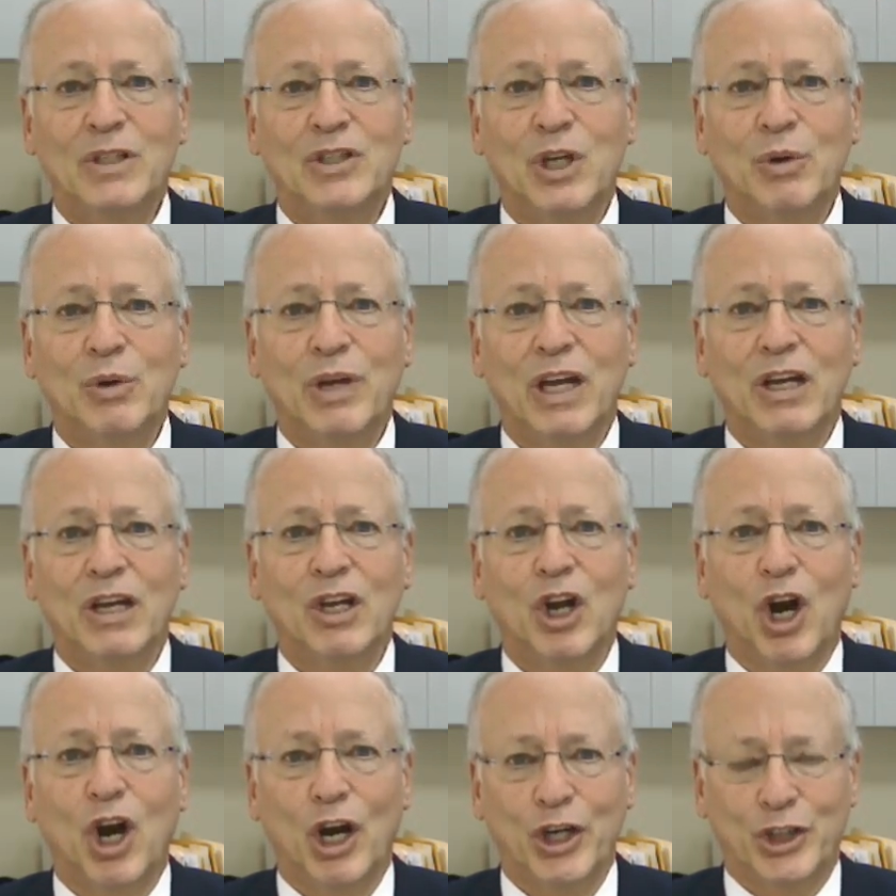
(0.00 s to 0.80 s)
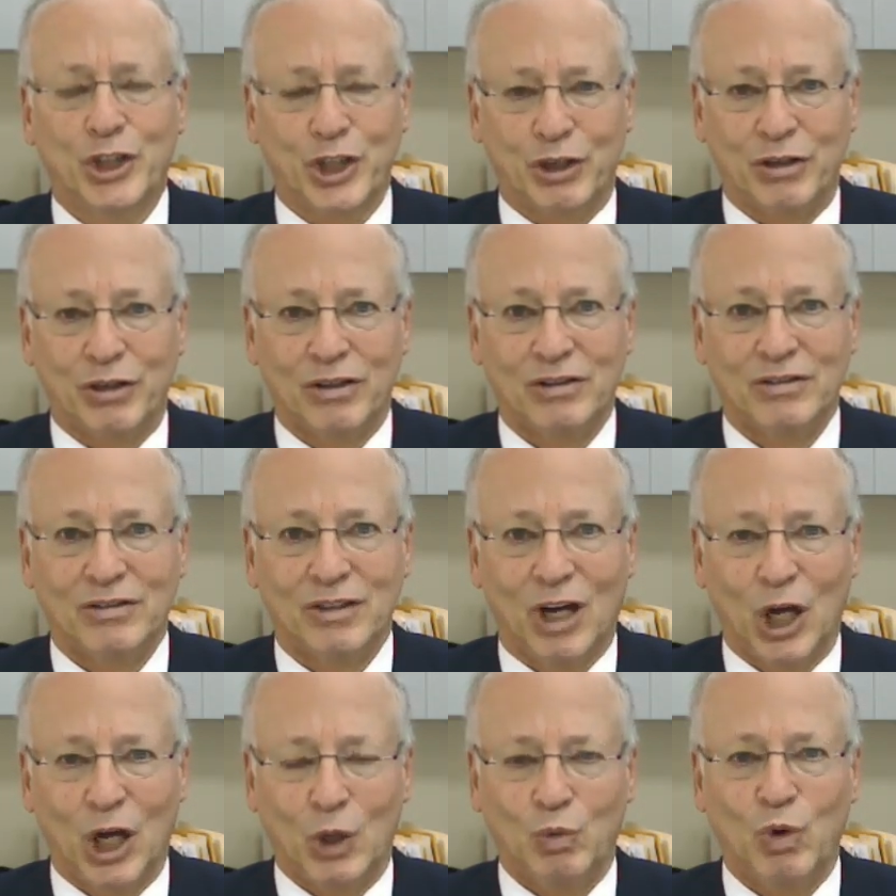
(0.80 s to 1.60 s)
don't get larger
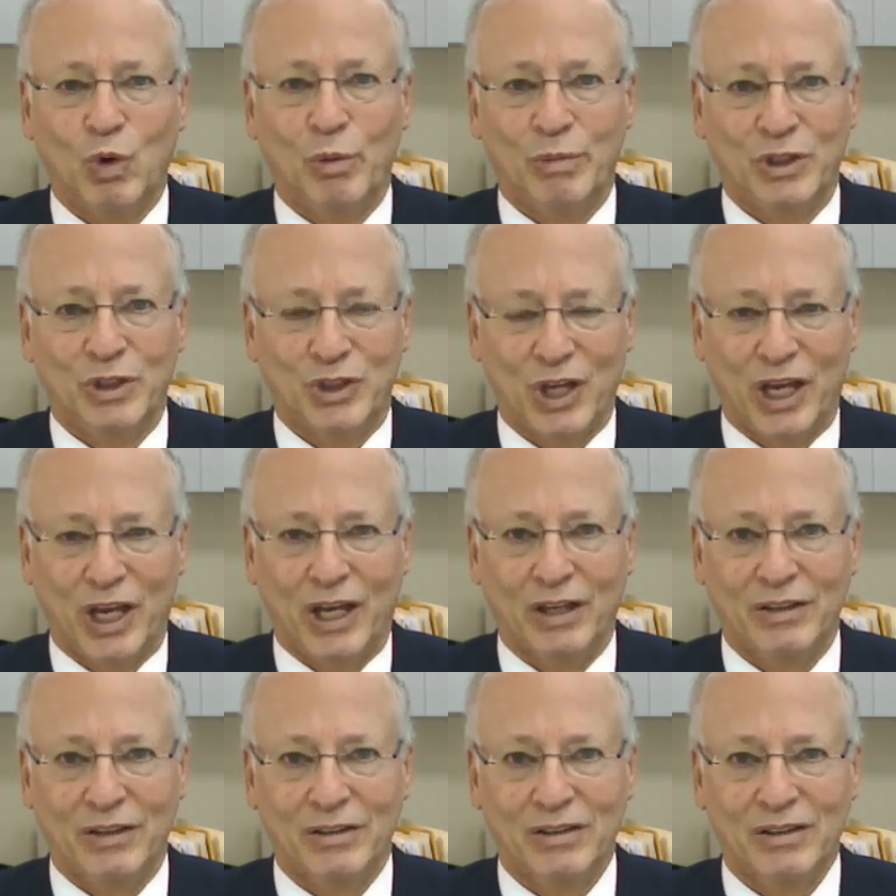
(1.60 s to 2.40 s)
on a woman's hand.